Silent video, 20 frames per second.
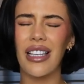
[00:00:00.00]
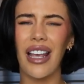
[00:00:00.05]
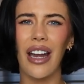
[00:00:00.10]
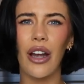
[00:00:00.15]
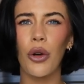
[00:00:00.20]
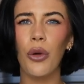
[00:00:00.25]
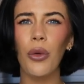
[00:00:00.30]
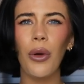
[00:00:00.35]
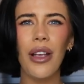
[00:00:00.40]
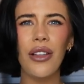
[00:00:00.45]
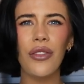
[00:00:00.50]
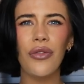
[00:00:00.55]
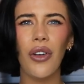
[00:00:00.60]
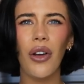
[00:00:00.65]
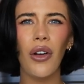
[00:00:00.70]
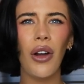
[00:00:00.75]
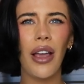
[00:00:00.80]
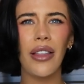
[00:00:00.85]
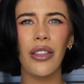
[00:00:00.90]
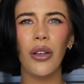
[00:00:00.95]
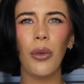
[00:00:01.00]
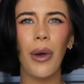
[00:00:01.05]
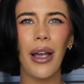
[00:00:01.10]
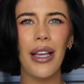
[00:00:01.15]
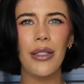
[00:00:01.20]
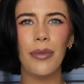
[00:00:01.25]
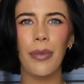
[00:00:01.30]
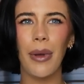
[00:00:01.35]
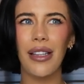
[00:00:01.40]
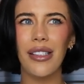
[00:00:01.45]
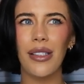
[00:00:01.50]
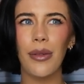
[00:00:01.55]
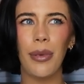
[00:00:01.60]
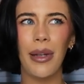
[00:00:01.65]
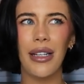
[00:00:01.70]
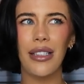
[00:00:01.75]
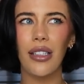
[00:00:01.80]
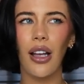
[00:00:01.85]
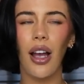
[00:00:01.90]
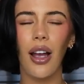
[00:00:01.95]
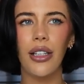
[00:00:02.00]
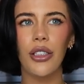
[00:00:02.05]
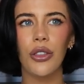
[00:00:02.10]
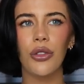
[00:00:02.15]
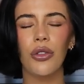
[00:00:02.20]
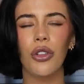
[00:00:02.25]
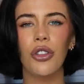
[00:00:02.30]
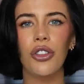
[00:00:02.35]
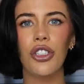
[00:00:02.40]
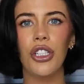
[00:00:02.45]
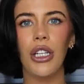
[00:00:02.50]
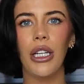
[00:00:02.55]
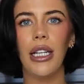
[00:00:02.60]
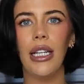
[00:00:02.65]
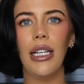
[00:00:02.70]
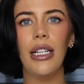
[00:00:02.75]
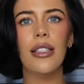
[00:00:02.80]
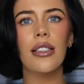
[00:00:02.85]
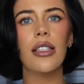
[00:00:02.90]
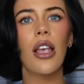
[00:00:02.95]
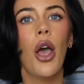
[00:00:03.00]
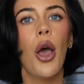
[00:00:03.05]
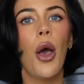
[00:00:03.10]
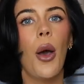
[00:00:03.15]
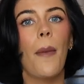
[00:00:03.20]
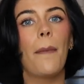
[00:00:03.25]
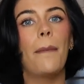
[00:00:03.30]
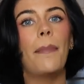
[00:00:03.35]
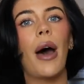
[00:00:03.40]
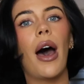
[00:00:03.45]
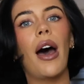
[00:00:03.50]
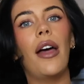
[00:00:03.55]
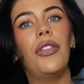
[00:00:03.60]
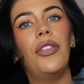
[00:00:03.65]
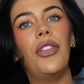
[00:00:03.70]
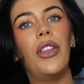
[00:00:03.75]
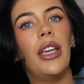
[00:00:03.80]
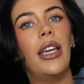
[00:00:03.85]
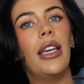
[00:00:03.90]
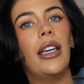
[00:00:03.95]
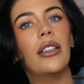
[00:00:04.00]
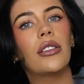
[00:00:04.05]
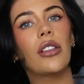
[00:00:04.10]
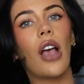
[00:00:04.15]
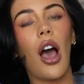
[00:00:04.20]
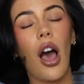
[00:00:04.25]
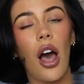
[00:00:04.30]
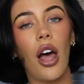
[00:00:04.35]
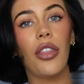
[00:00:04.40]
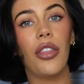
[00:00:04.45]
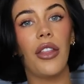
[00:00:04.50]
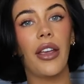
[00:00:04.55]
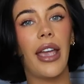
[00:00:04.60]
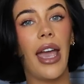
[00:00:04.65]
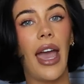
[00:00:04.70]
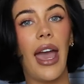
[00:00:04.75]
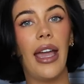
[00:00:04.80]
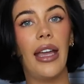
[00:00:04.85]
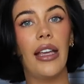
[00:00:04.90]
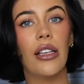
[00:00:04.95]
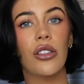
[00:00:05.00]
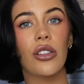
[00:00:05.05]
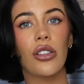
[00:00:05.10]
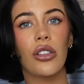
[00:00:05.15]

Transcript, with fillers: And I always feel like the waistband's a bit tighter on jeans, but these aren't the case.